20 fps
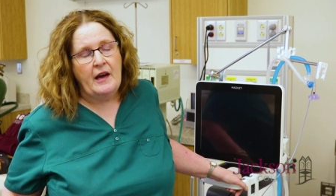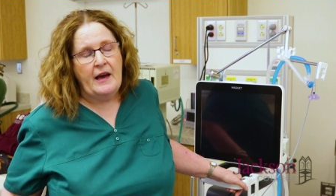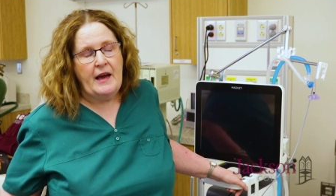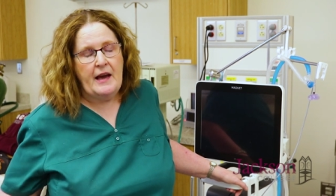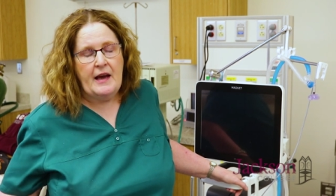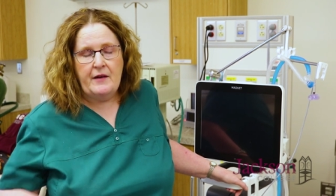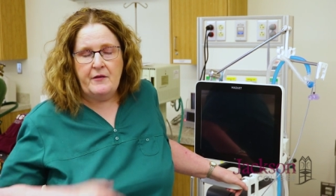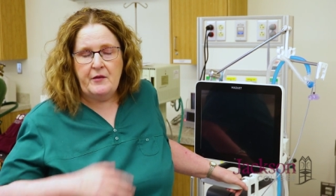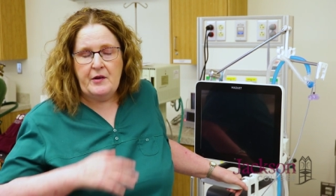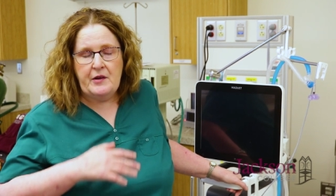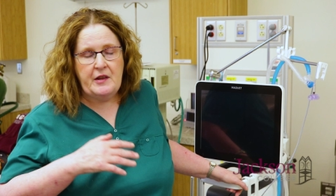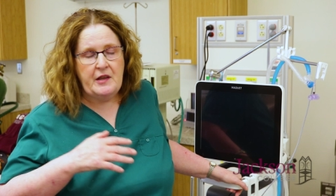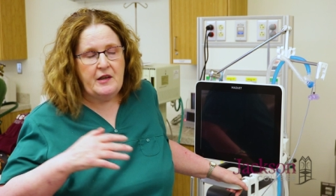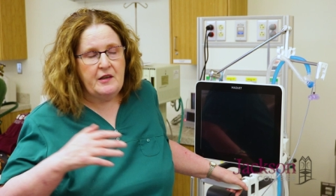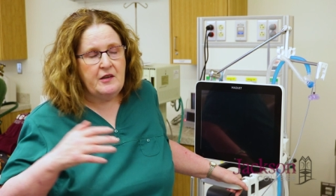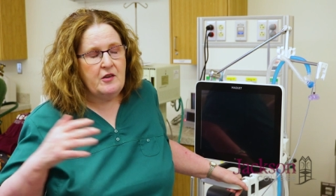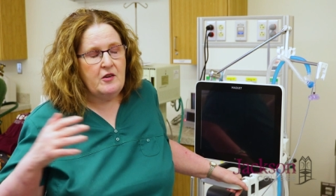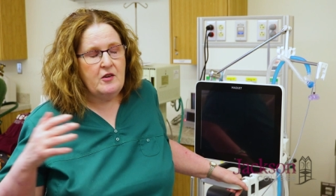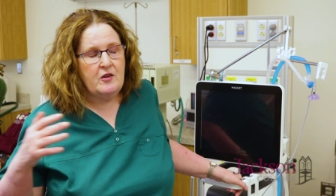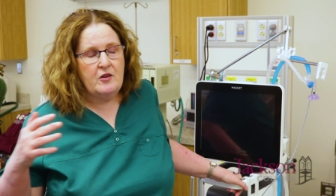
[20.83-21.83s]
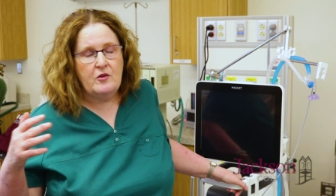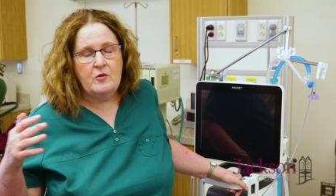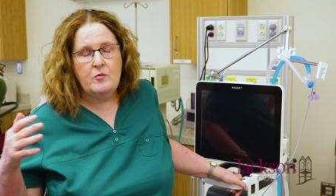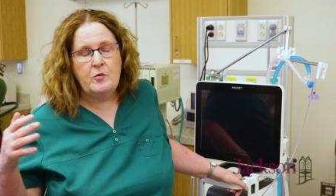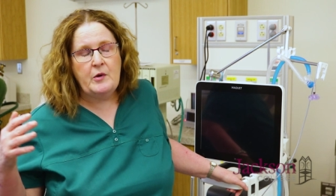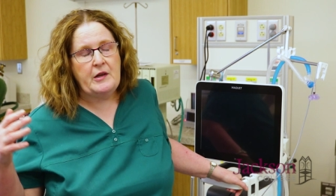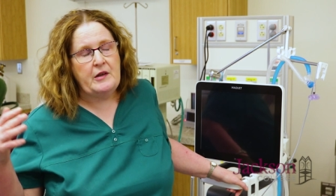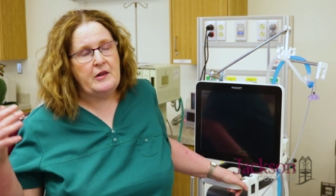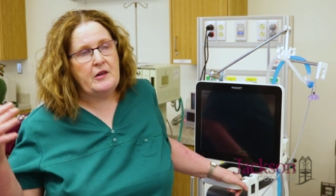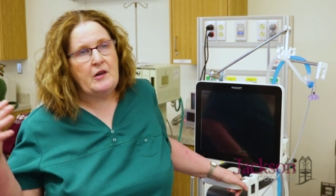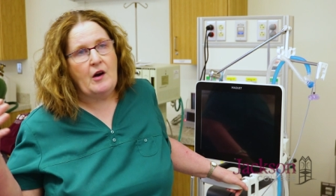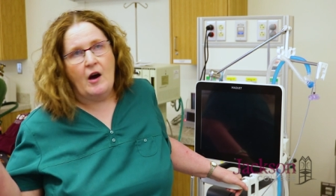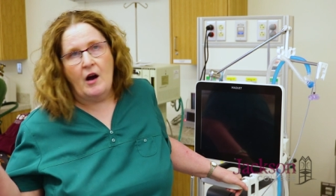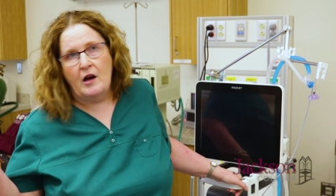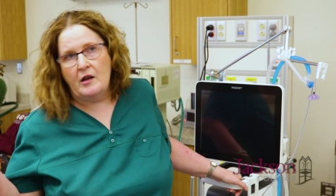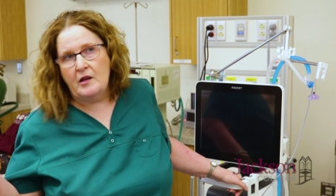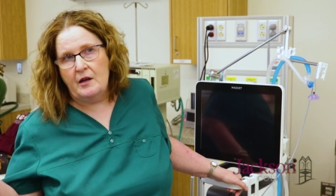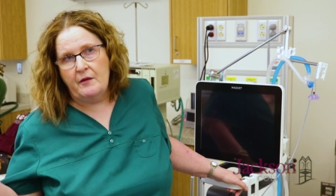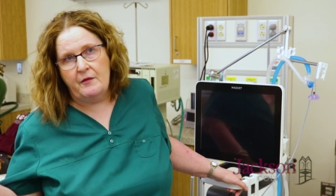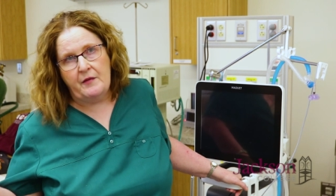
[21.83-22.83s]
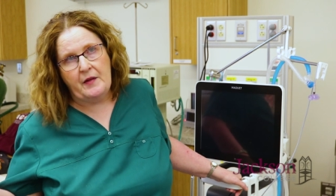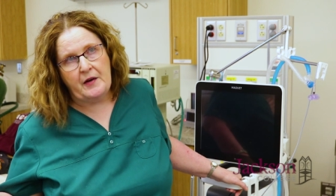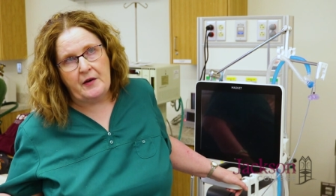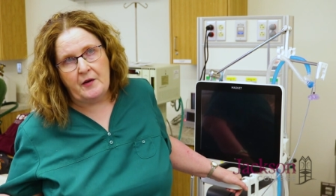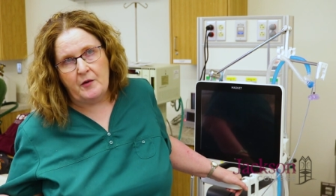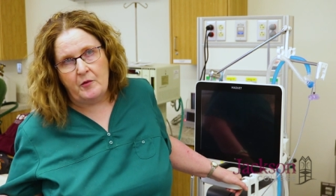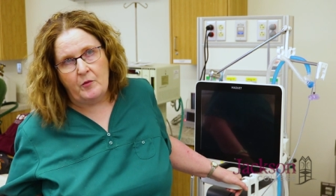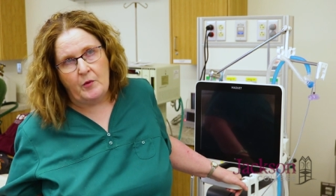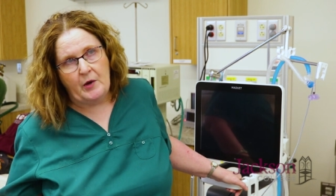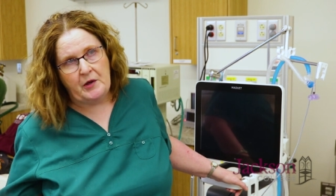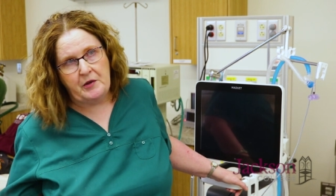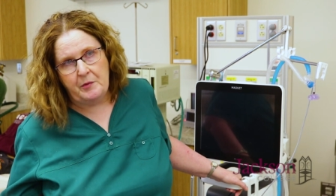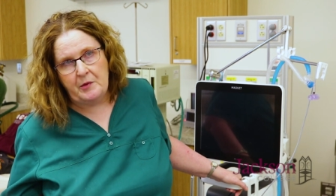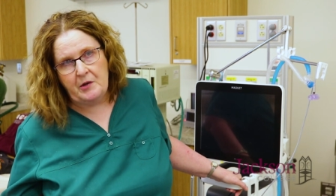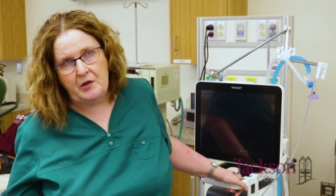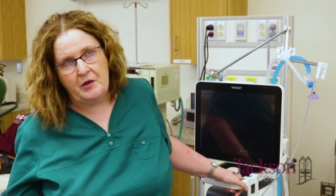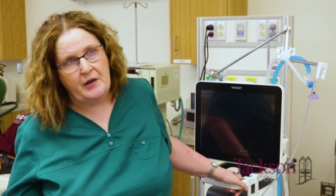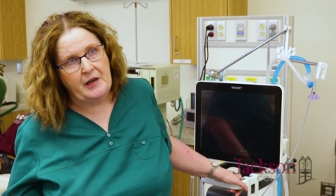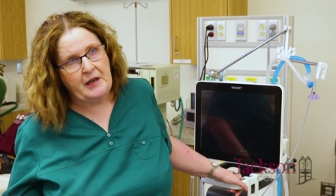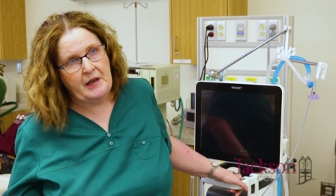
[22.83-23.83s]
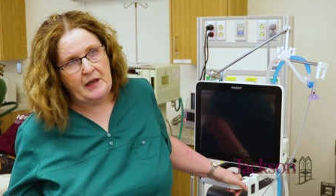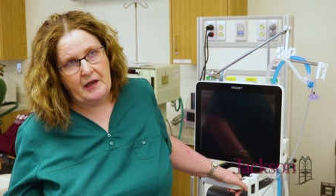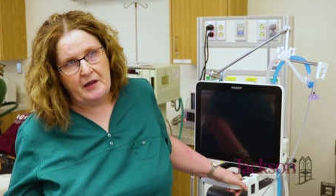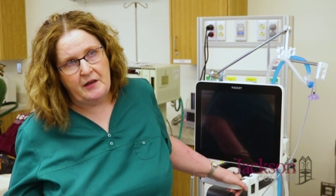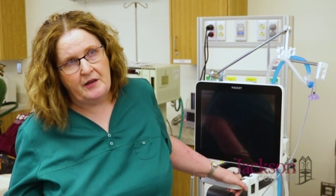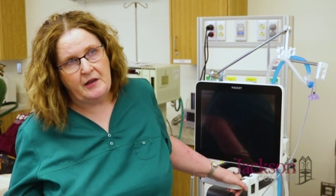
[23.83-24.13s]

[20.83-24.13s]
Everything to do with all of their respiratory care